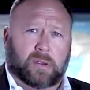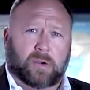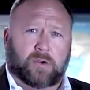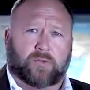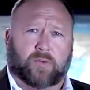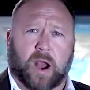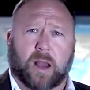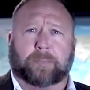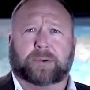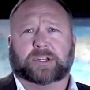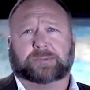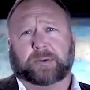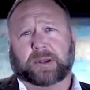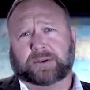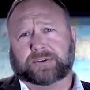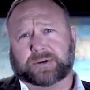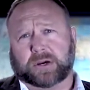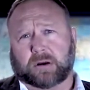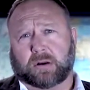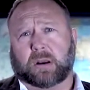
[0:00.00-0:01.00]
Trump has been
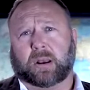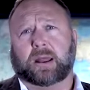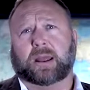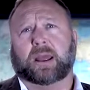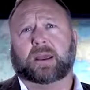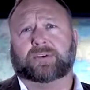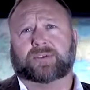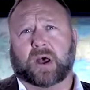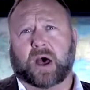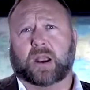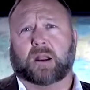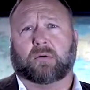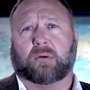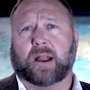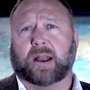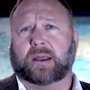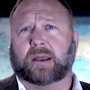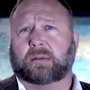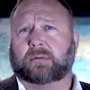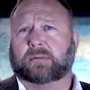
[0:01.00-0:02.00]
totally
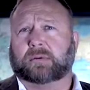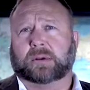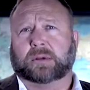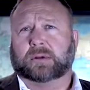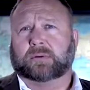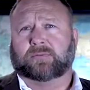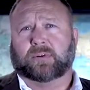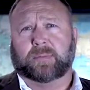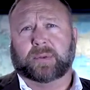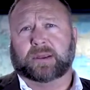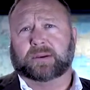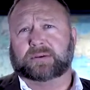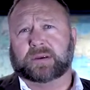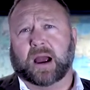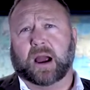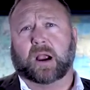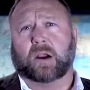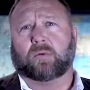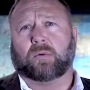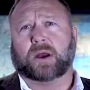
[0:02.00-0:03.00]
exonerated from the
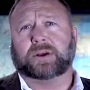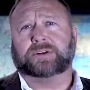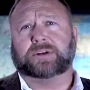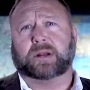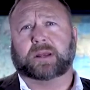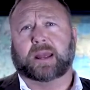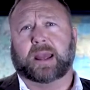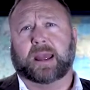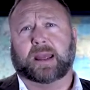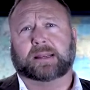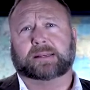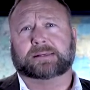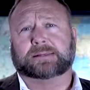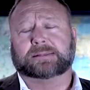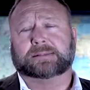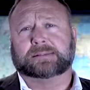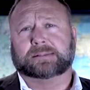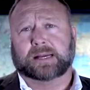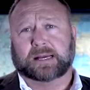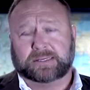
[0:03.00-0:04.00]
entire Russiagate
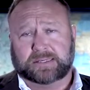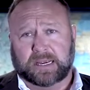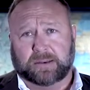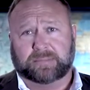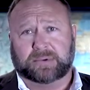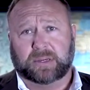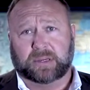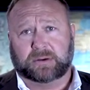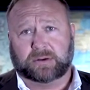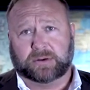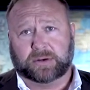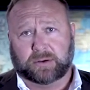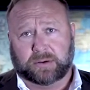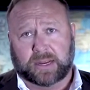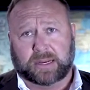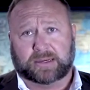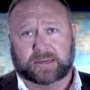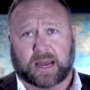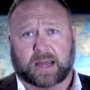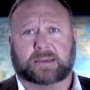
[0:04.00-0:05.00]
attempted coup
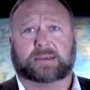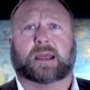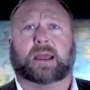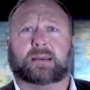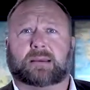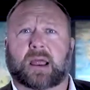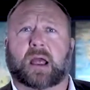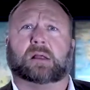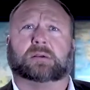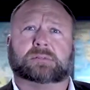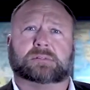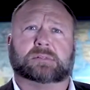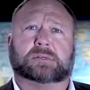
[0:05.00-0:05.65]
d'etat takedown.